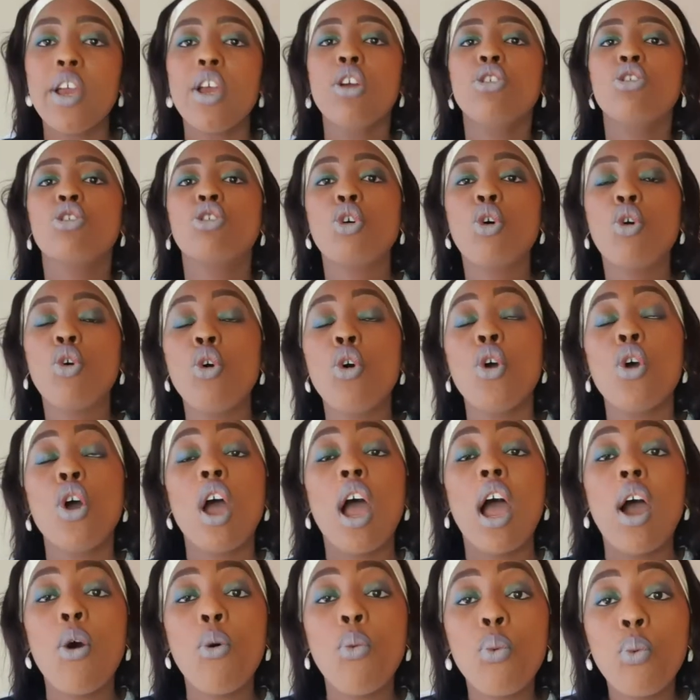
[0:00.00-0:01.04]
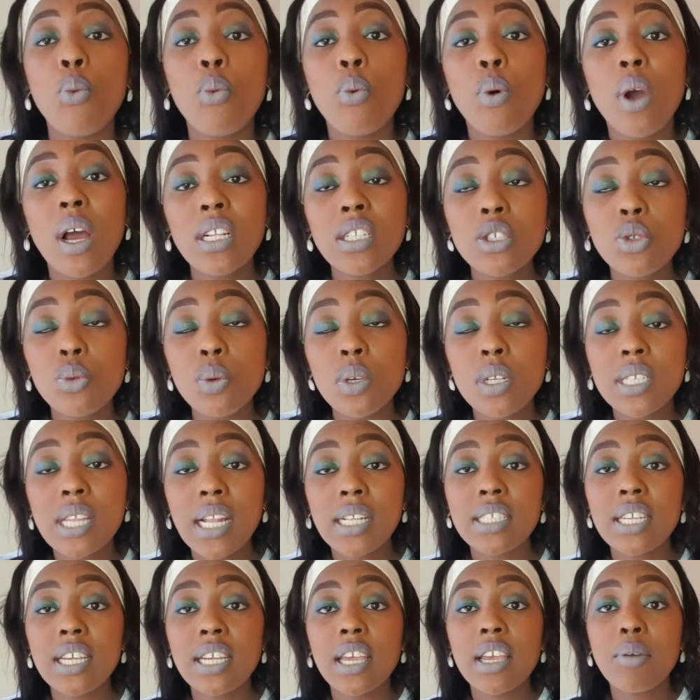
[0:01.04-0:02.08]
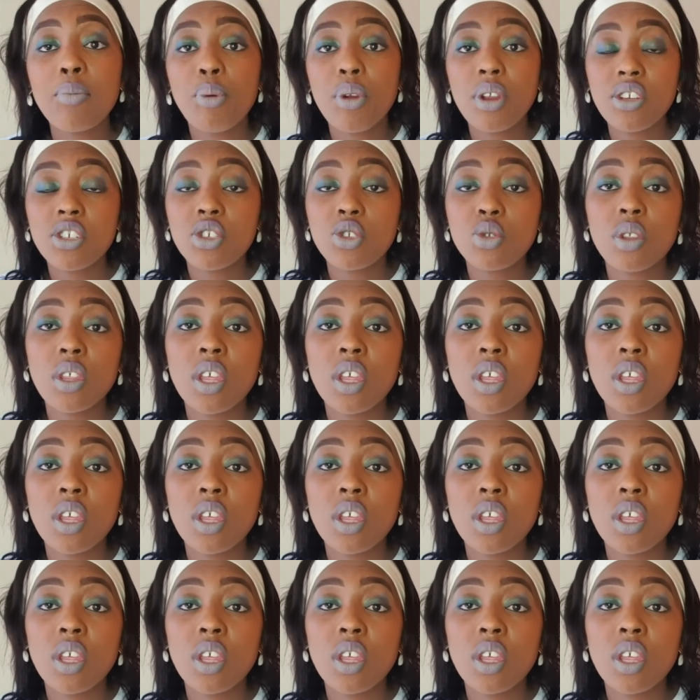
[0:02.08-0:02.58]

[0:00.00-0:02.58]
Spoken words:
So once we're done taking impressions